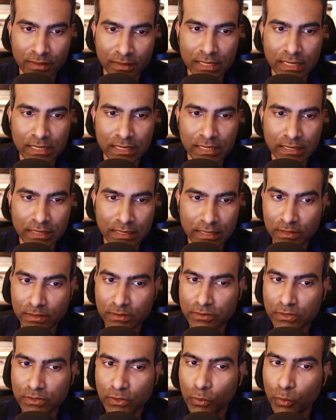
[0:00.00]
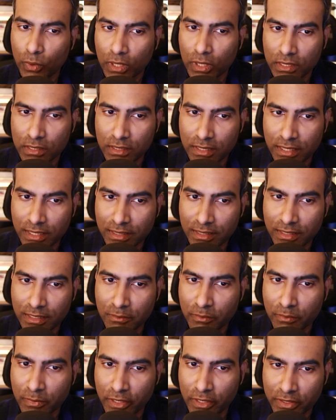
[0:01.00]
Exactly. So, what can the
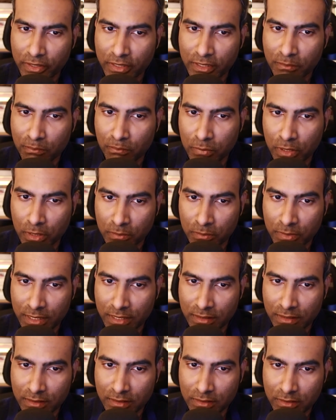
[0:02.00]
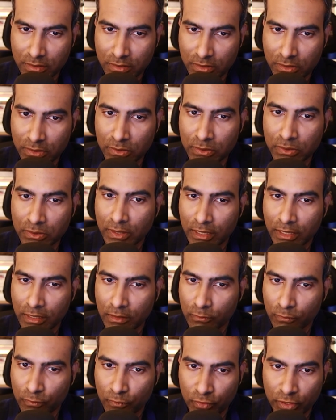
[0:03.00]
American public do to
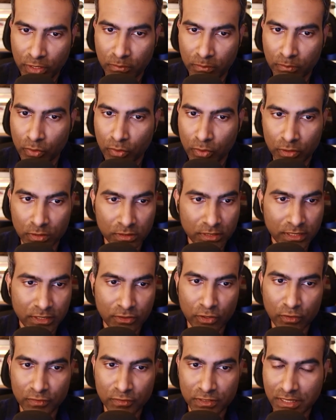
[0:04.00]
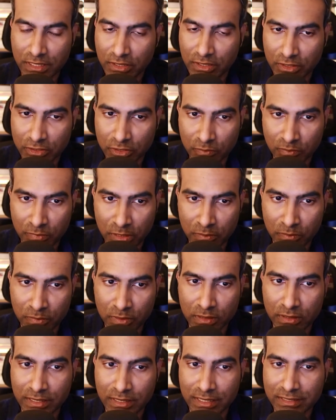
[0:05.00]
help free Paul? There are obviously lots of
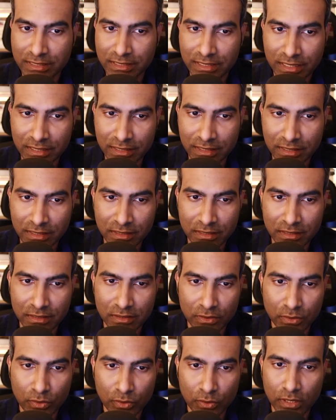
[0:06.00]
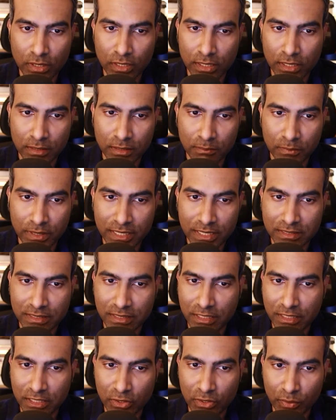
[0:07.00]
people listening who are based in
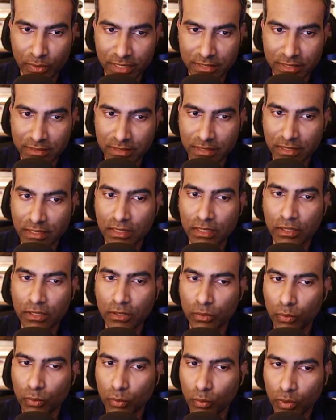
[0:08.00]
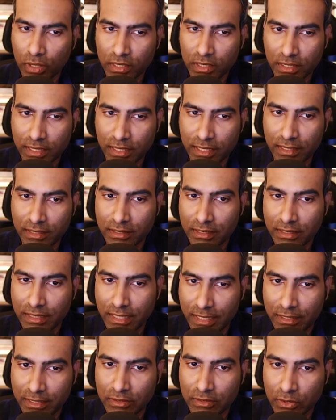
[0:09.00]
the US. What can
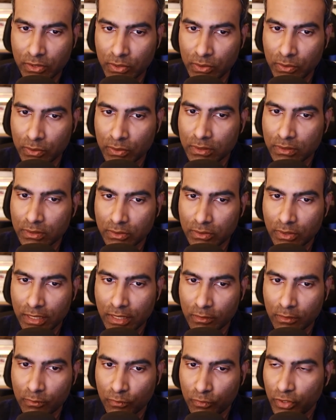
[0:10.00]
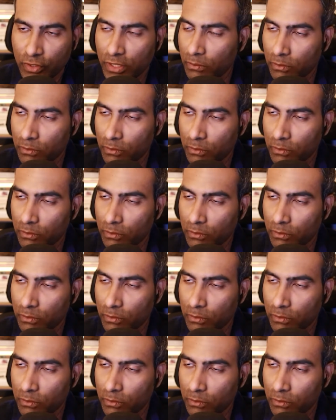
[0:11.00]
they do to help free